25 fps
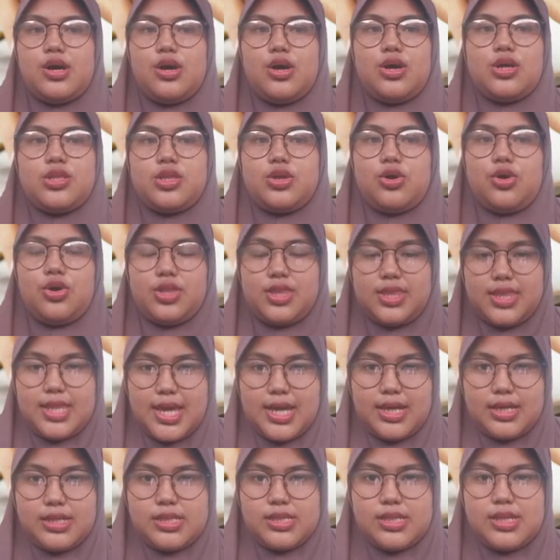on
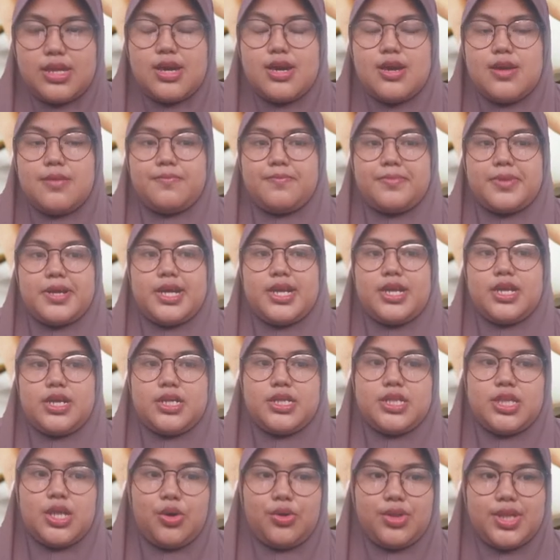context, prior
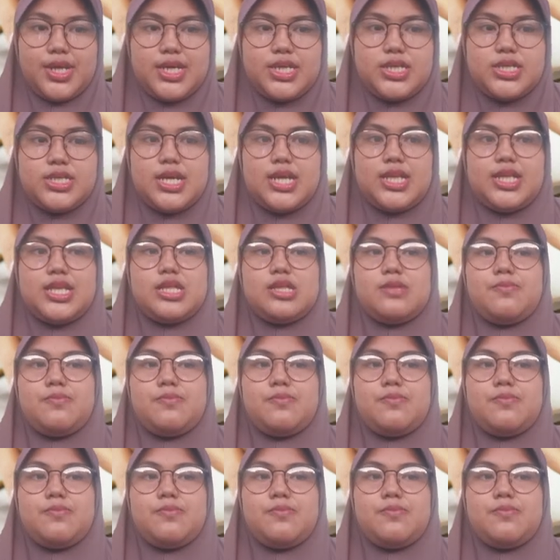knowledge, and the